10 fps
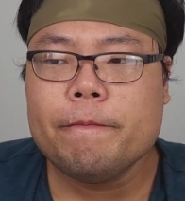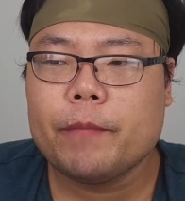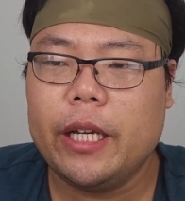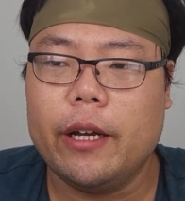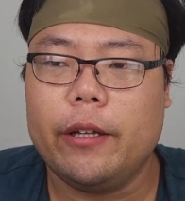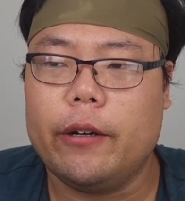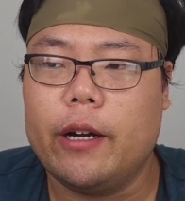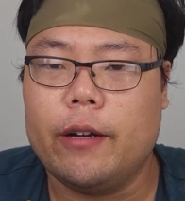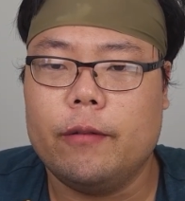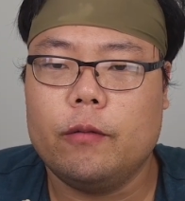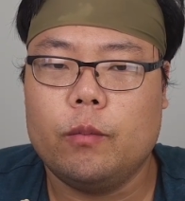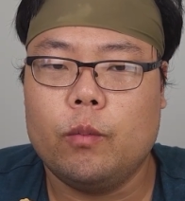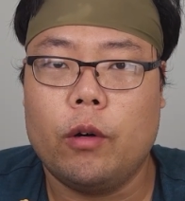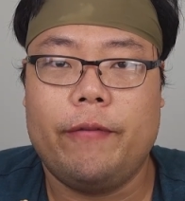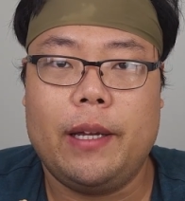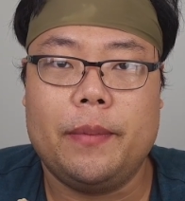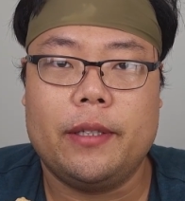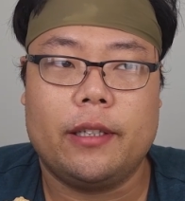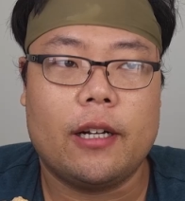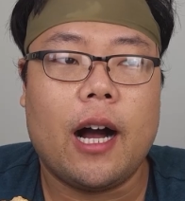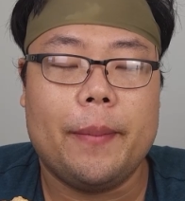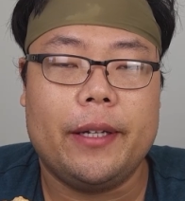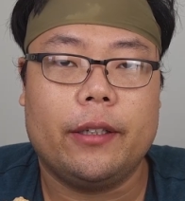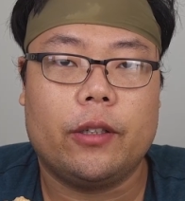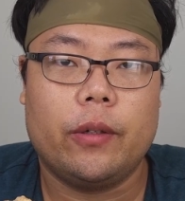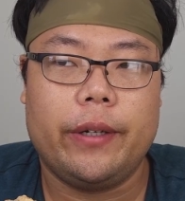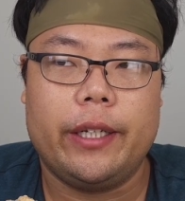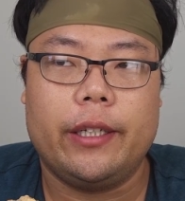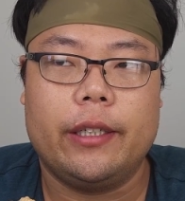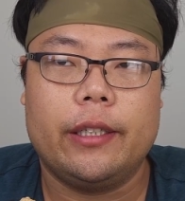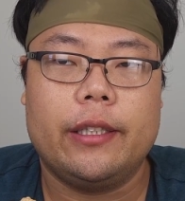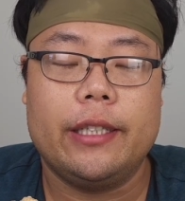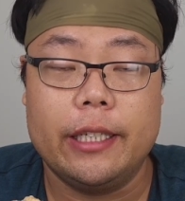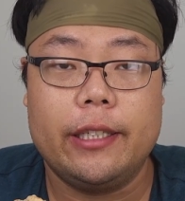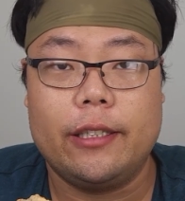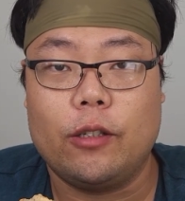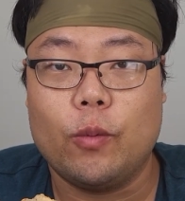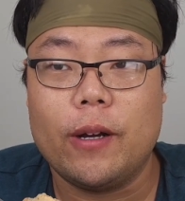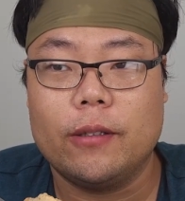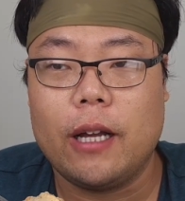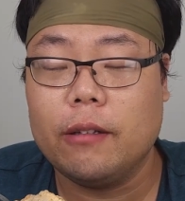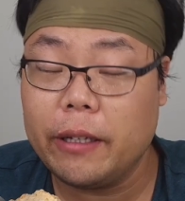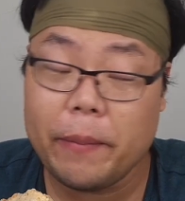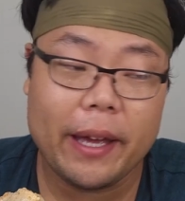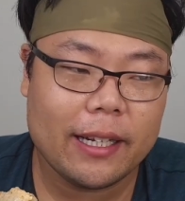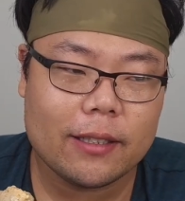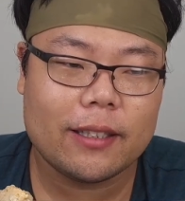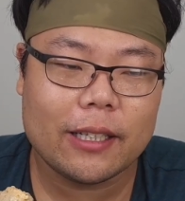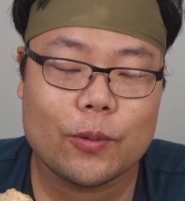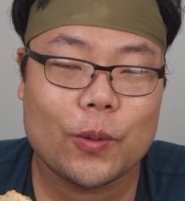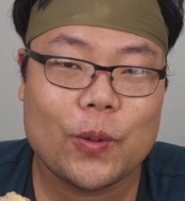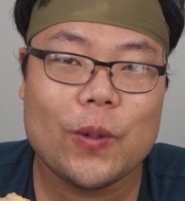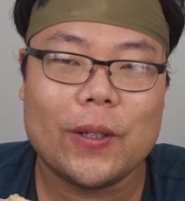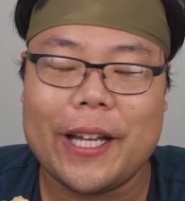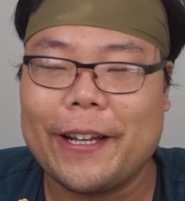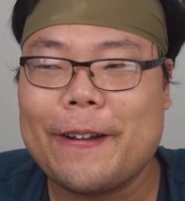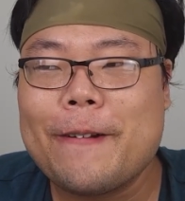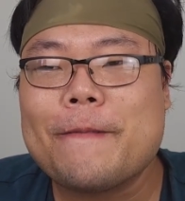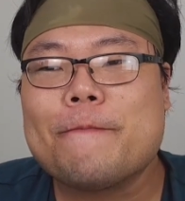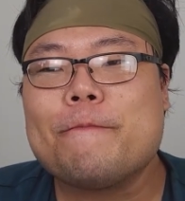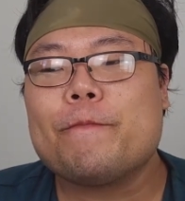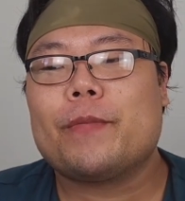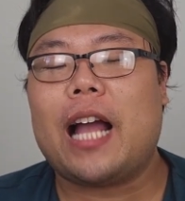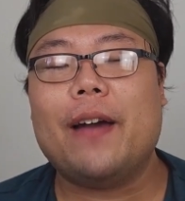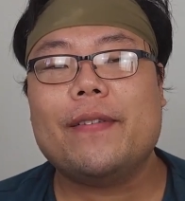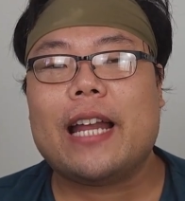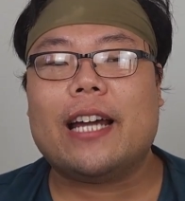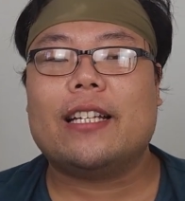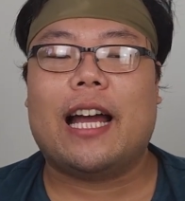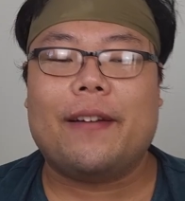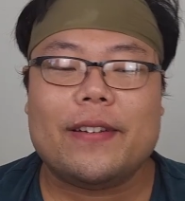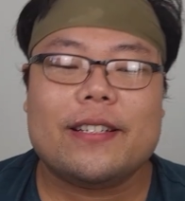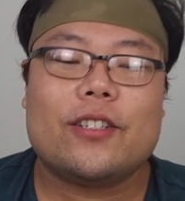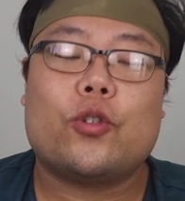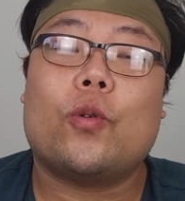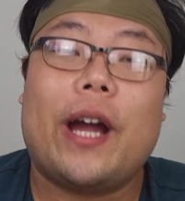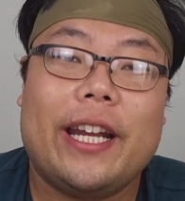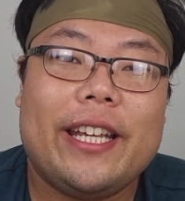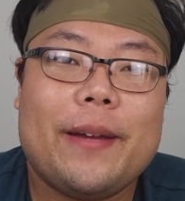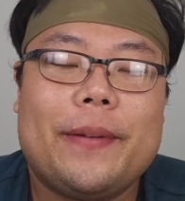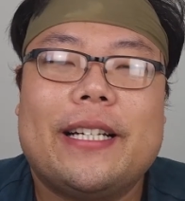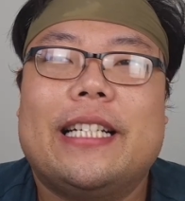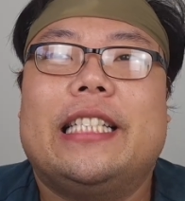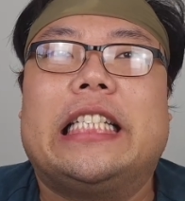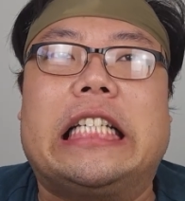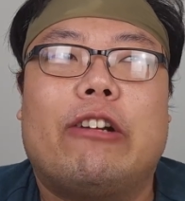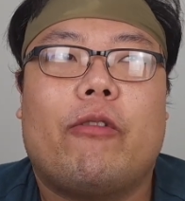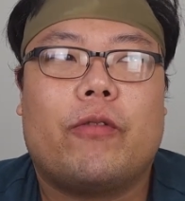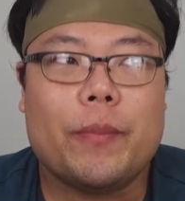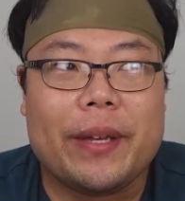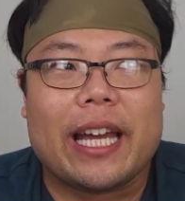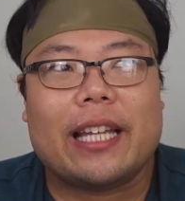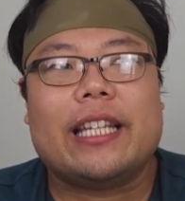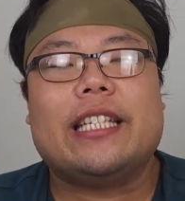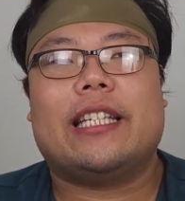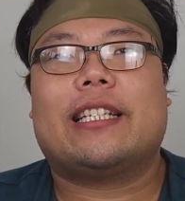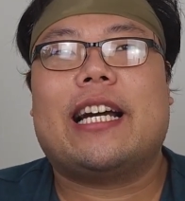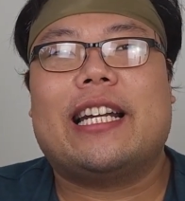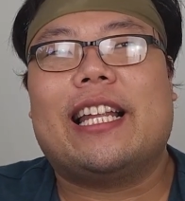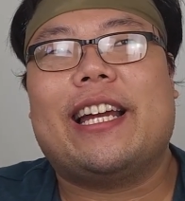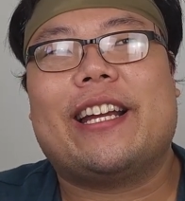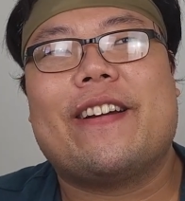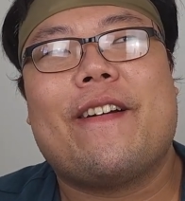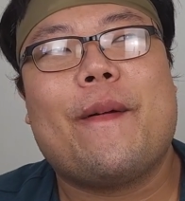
the other more famous and common Korean dishes as well. So I was like, man, that's real cool. Like I haven't tried it yet because for me at least it's kind of like